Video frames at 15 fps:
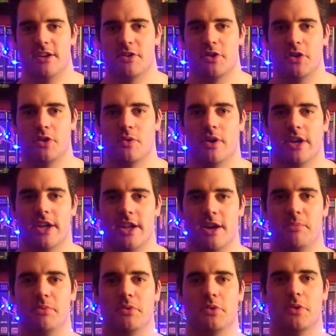I couldn't quite get it
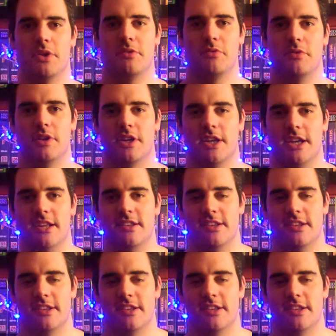up all the way through the gears.